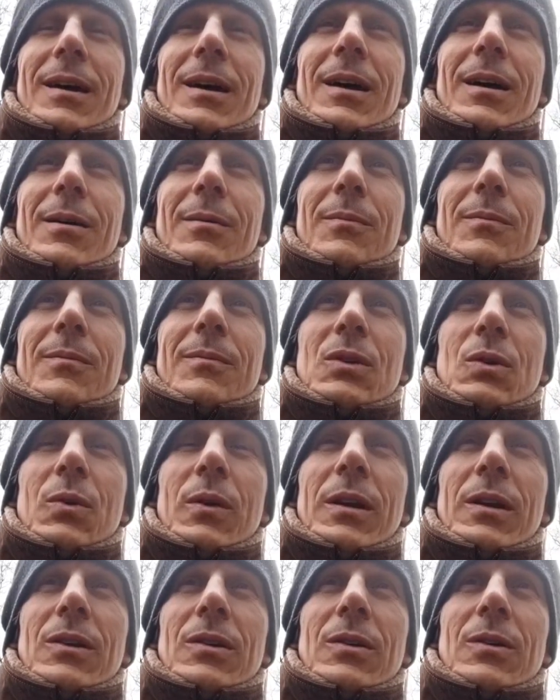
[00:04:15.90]
um,
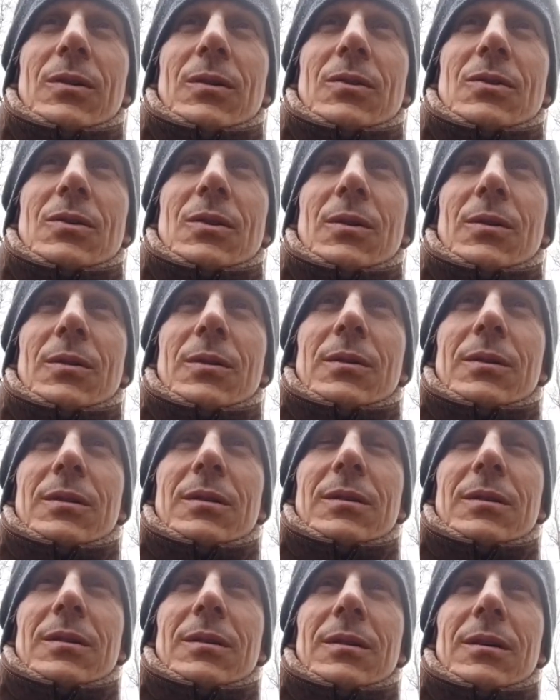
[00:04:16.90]
22 years old.
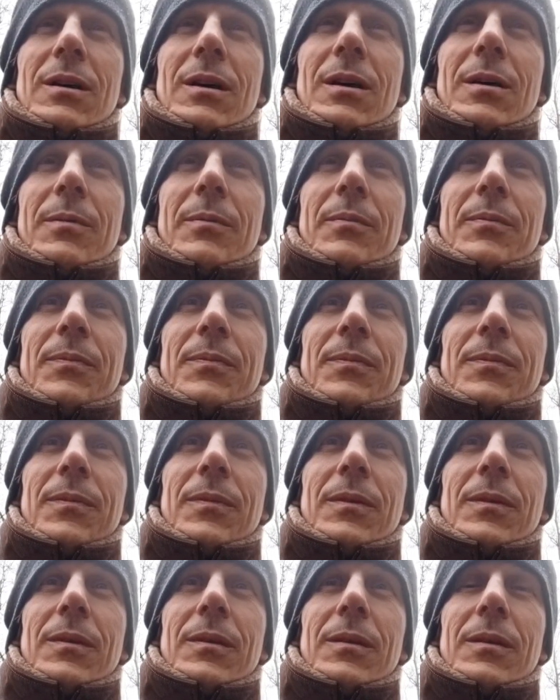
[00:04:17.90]
Um,
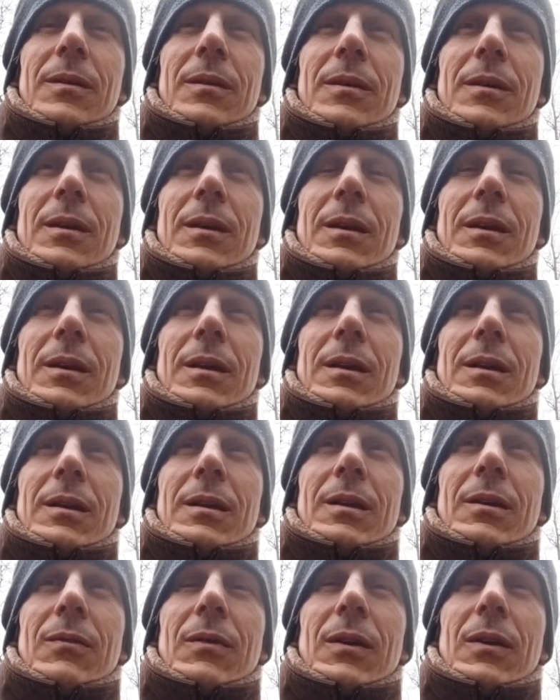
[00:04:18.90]

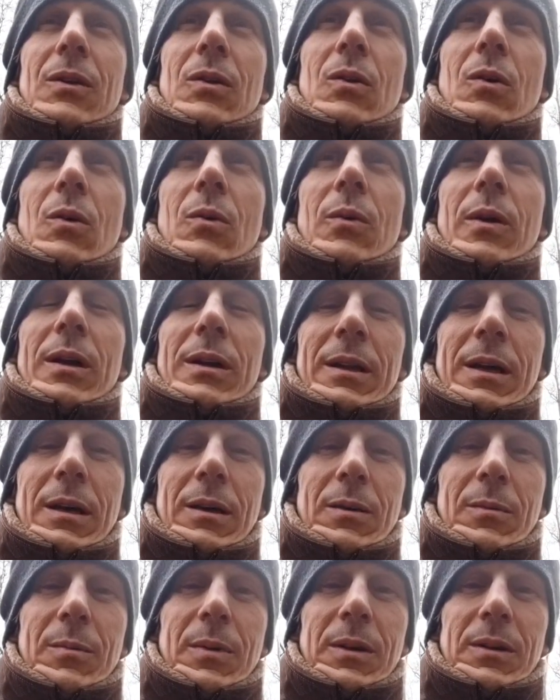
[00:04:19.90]
living in Norway
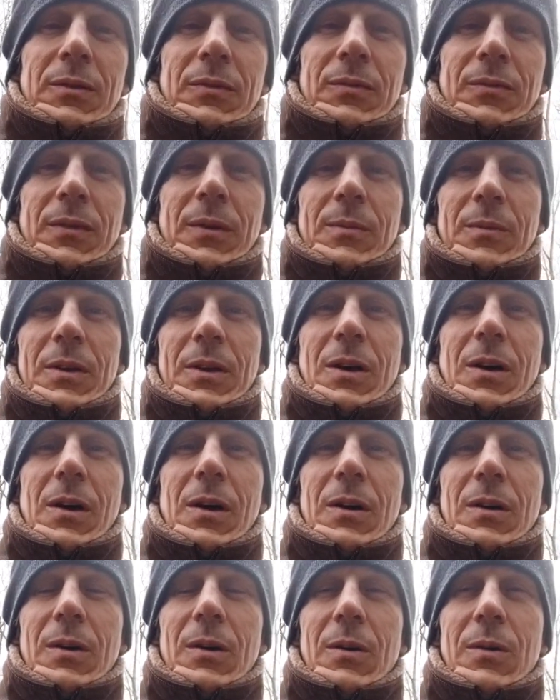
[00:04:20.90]
now, but from the
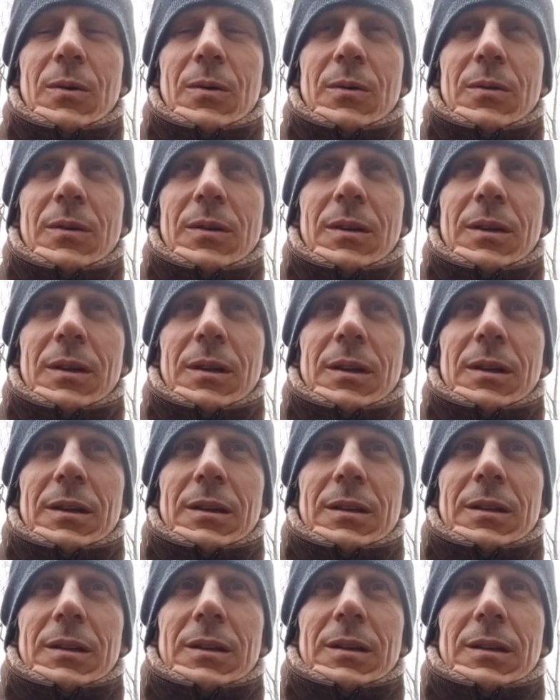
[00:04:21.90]
Congo.
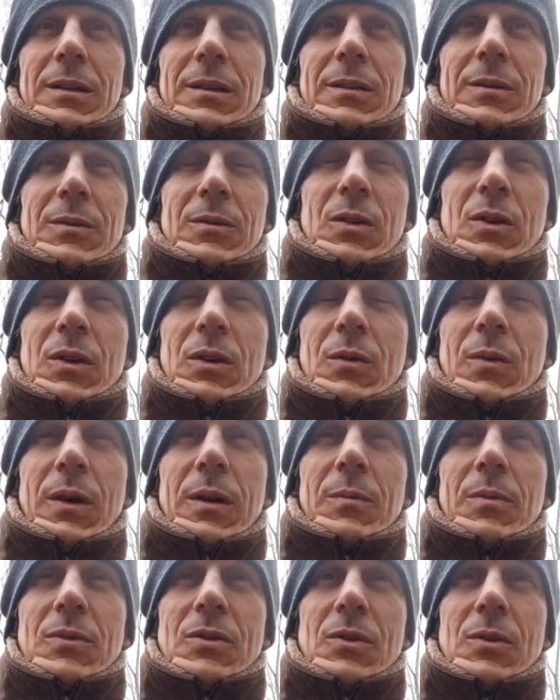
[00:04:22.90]

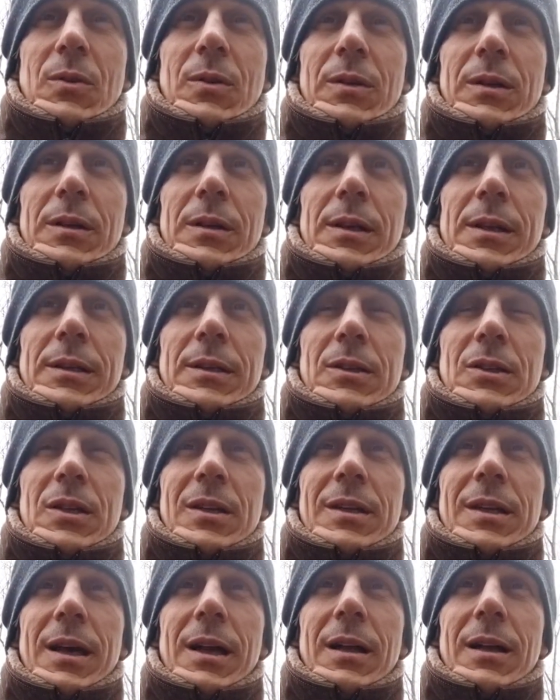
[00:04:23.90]
Incredible story to,
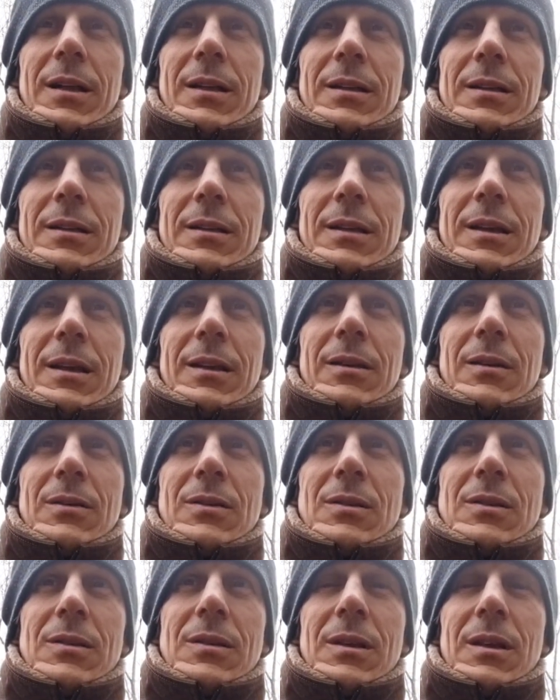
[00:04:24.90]
to, tell. And
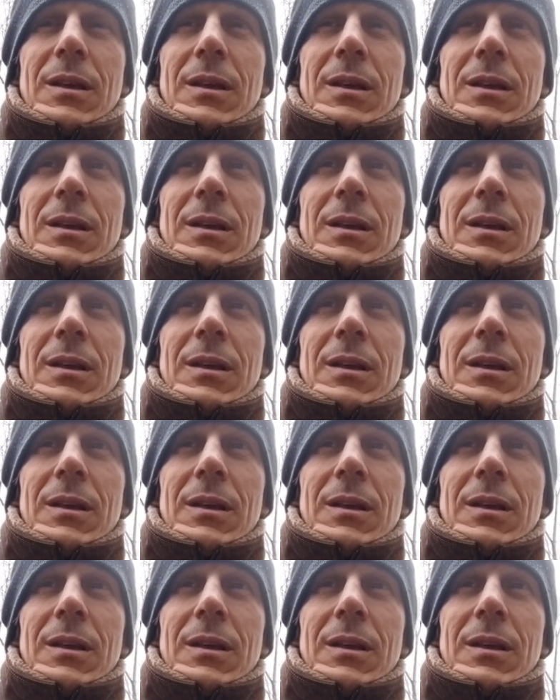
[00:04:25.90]
there's